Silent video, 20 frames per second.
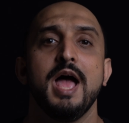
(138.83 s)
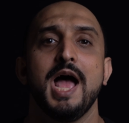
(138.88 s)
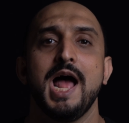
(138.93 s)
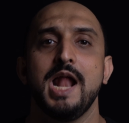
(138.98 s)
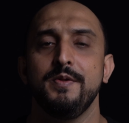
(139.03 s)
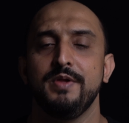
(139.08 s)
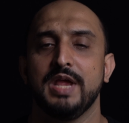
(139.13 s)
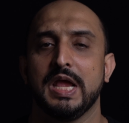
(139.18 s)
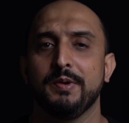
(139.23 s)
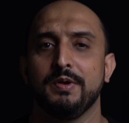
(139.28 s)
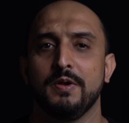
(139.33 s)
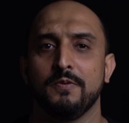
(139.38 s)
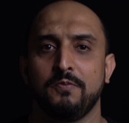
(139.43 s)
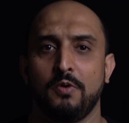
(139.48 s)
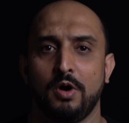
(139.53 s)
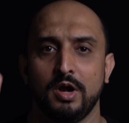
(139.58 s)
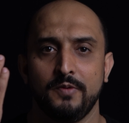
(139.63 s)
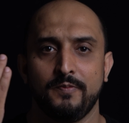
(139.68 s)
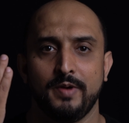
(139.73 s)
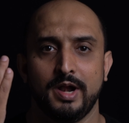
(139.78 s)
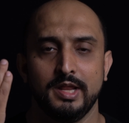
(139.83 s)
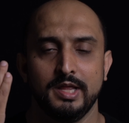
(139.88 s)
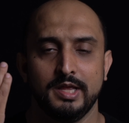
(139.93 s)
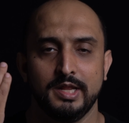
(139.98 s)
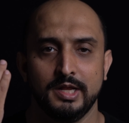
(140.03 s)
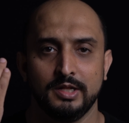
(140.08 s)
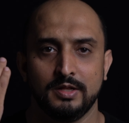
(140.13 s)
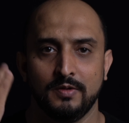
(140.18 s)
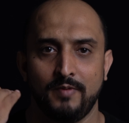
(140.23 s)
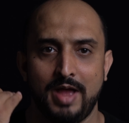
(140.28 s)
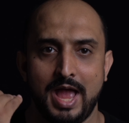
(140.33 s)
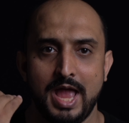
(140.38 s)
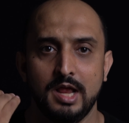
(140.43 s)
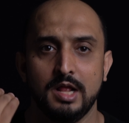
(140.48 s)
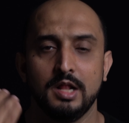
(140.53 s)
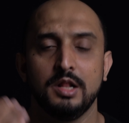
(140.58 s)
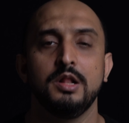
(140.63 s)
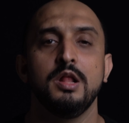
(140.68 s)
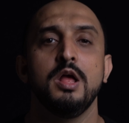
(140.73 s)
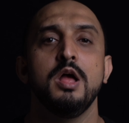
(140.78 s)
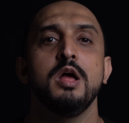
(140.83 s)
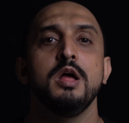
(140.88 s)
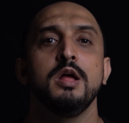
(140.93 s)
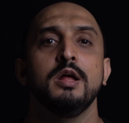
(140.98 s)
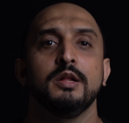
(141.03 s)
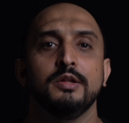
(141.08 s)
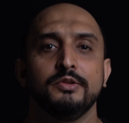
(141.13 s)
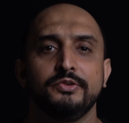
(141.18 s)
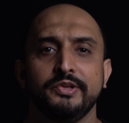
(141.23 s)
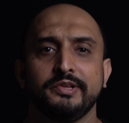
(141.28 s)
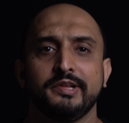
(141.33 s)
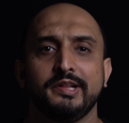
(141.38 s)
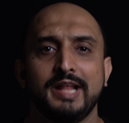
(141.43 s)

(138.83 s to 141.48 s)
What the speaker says: and we gave it a 45 degrees of angle. This